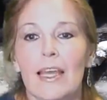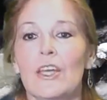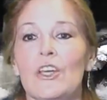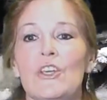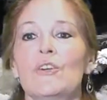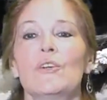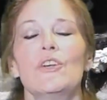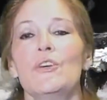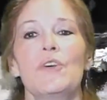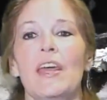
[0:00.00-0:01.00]

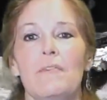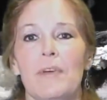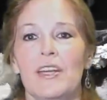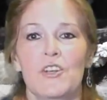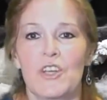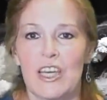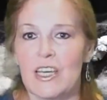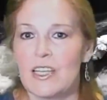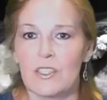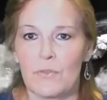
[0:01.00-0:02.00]
You can't find your
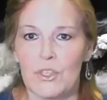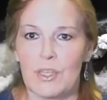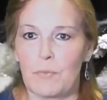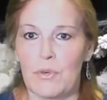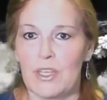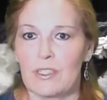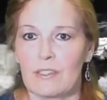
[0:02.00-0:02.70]
keys for some reason.